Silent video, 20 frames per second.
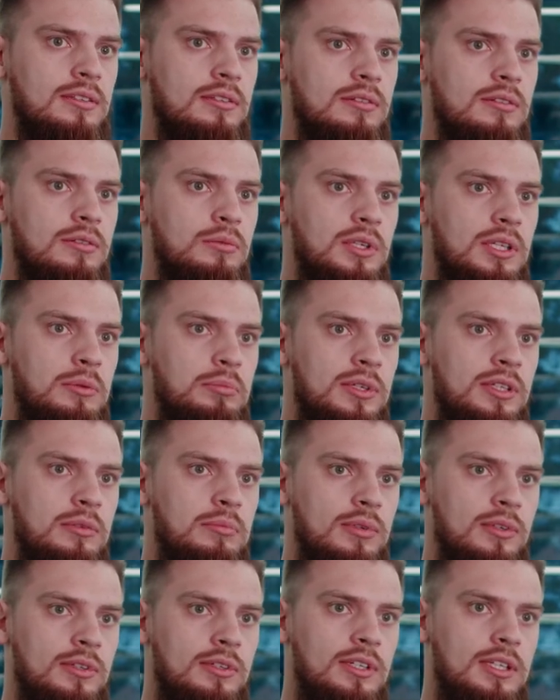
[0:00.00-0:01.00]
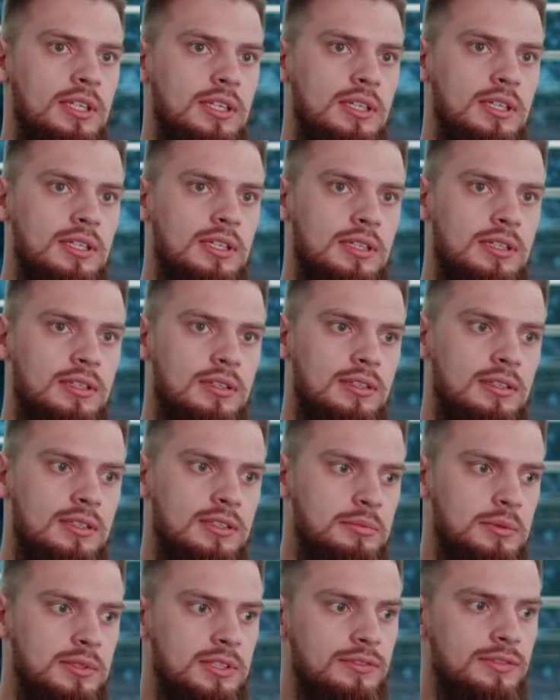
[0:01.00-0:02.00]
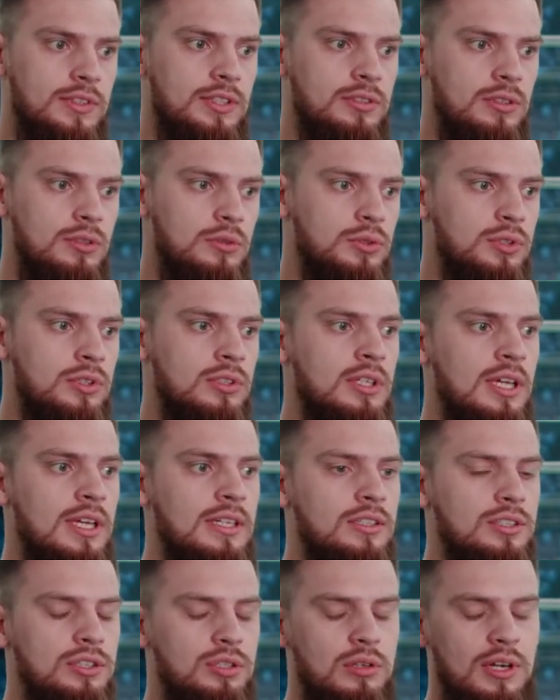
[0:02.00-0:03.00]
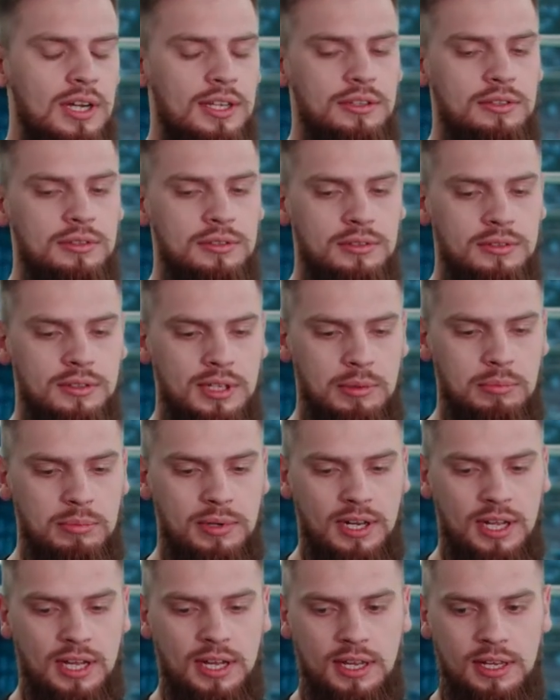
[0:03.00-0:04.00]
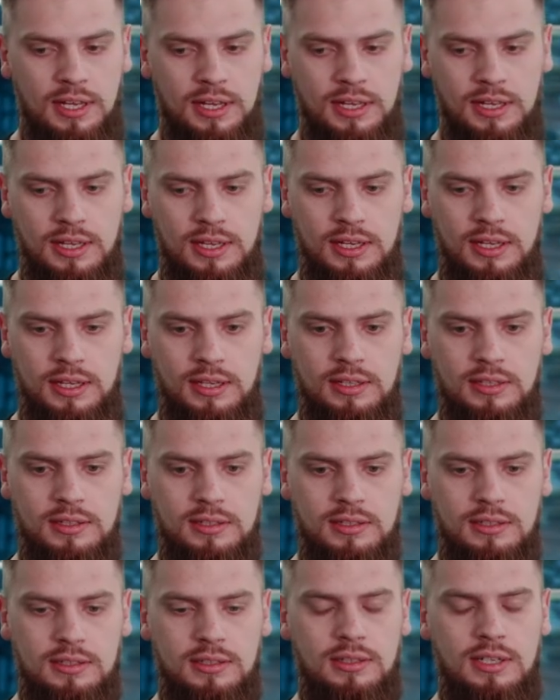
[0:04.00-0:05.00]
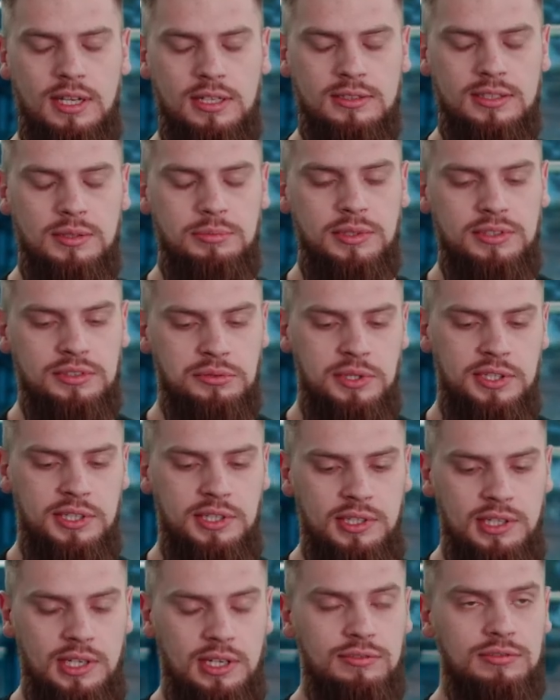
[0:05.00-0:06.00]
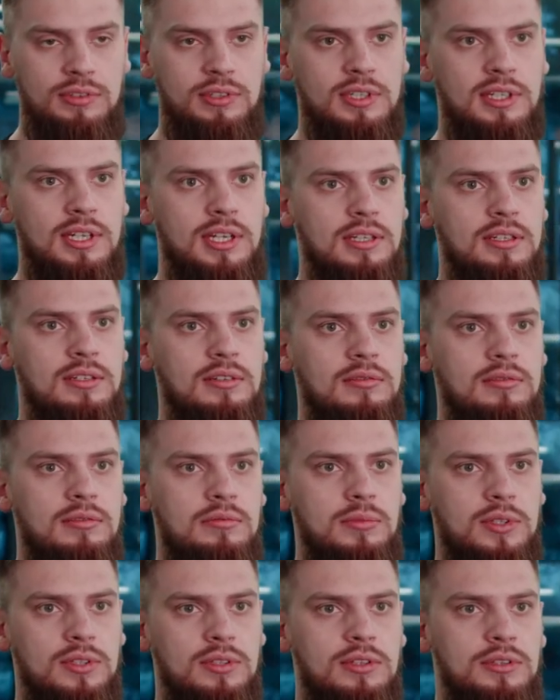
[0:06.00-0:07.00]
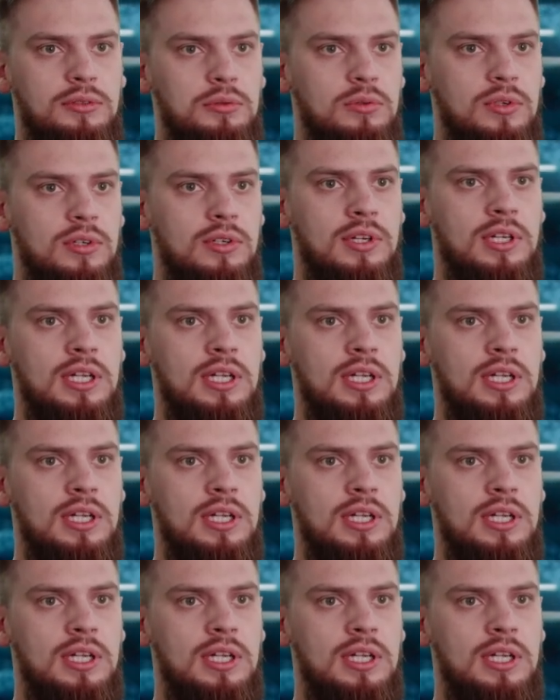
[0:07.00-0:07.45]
really pinpoint the specific solution and try to apply a acceptance criteria for that model to work.